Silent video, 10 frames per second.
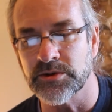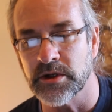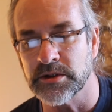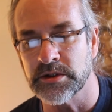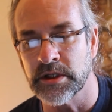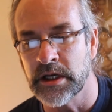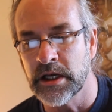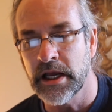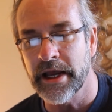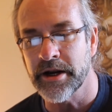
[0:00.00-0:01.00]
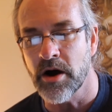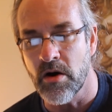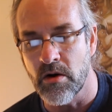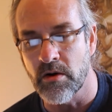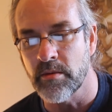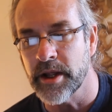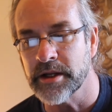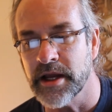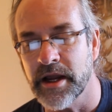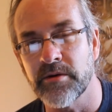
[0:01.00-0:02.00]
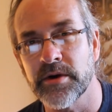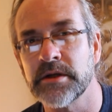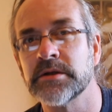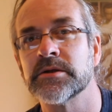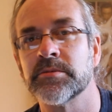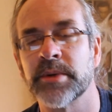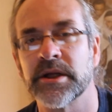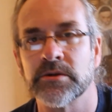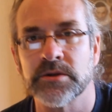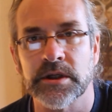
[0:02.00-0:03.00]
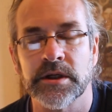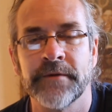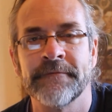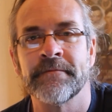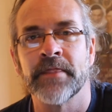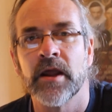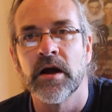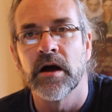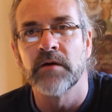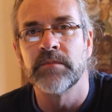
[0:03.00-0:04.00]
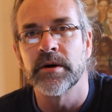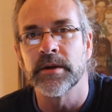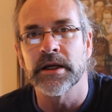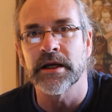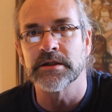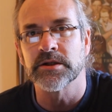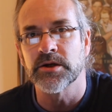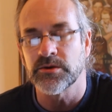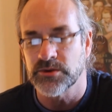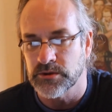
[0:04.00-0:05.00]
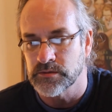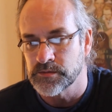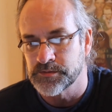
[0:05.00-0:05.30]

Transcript: trust and harm and carries the penalty of public execution.